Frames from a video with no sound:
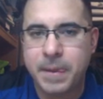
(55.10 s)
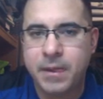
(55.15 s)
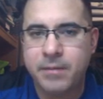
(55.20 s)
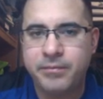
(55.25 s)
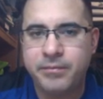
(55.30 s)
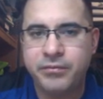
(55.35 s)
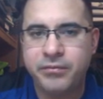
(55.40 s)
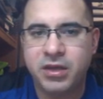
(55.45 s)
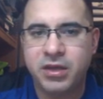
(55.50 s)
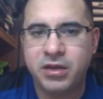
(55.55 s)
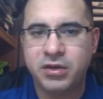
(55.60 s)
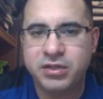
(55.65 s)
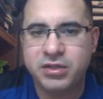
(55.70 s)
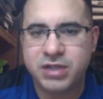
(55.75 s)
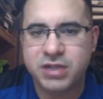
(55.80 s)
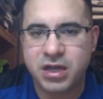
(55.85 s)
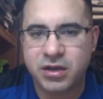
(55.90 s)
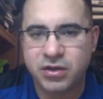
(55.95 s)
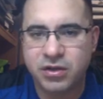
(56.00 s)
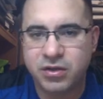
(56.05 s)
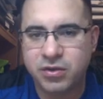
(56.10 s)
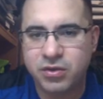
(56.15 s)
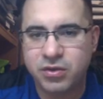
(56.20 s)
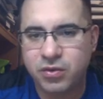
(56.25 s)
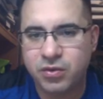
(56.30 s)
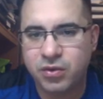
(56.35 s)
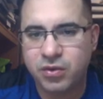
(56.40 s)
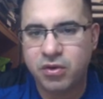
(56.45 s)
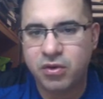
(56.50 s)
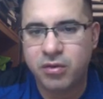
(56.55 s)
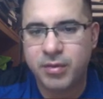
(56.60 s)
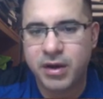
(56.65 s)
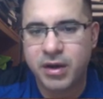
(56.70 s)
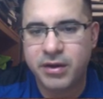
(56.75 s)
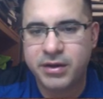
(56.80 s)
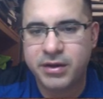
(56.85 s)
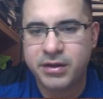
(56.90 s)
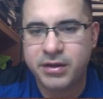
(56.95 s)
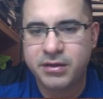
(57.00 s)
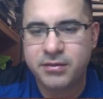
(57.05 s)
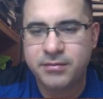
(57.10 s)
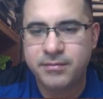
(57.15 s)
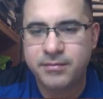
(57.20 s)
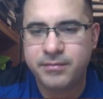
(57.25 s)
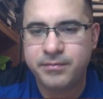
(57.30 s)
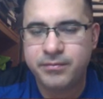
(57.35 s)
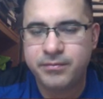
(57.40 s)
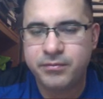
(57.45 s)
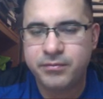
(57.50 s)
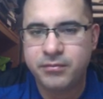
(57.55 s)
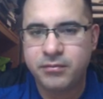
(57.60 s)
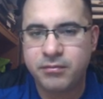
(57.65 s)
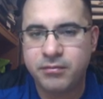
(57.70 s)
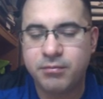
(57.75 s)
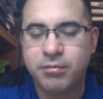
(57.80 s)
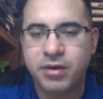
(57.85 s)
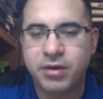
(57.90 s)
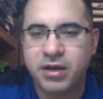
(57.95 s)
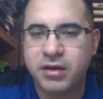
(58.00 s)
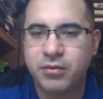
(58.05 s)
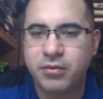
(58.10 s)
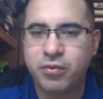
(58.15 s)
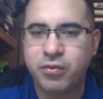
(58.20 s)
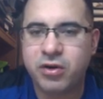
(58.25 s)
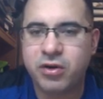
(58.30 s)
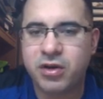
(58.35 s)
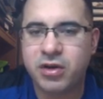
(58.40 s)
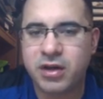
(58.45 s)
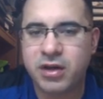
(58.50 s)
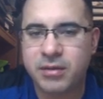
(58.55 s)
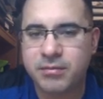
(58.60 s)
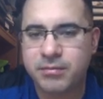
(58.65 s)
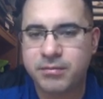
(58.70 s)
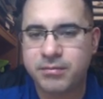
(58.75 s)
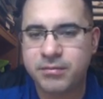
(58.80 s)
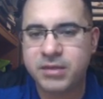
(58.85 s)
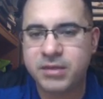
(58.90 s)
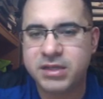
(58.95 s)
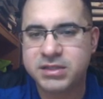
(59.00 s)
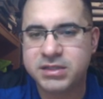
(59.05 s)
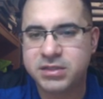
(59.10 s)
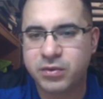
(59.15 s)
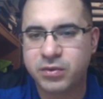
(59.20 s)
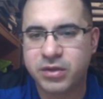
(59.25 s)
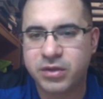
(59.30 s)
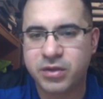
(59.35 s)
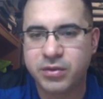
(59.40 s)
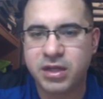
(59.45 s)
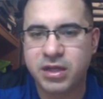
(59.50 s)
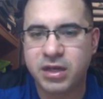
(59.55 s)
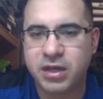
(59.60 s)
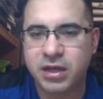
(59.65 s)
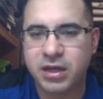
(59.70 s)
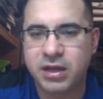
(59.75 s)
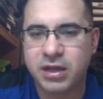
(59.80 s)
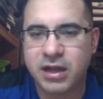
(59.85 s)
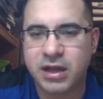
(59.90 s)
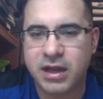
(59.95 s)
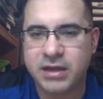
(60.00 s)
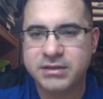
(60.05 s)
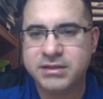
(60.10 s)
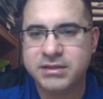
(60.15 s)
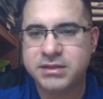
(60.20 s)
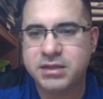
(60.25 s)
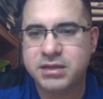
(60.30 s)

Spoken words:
Here's how you go about it, but this is the one that we did in class,